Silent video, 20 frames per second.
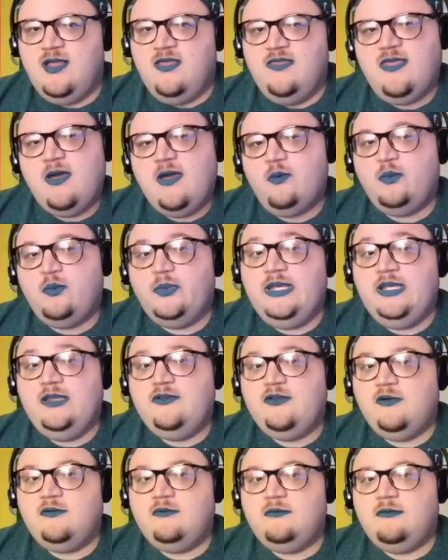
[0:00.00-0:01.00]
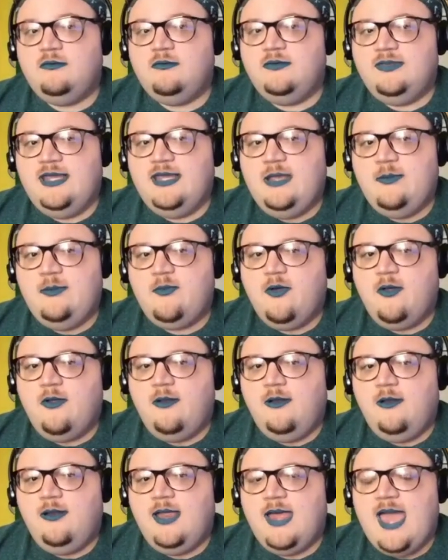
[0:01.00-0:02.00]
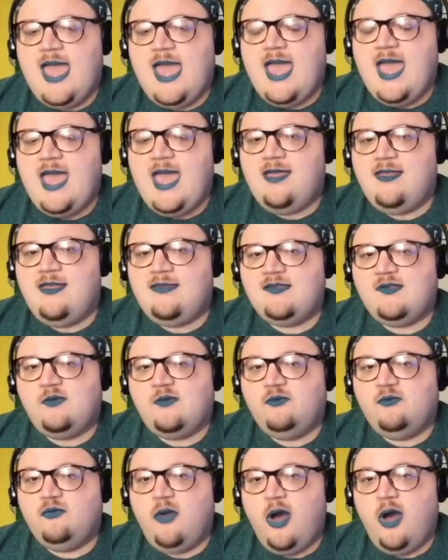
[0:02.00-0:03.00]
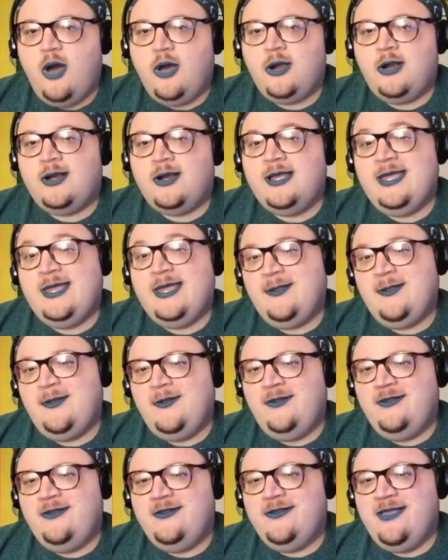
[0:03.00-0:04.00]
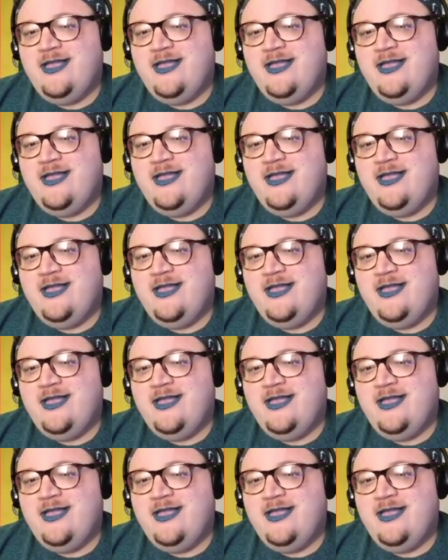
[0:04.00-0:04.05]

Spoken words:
that we don't label as wrong or ill.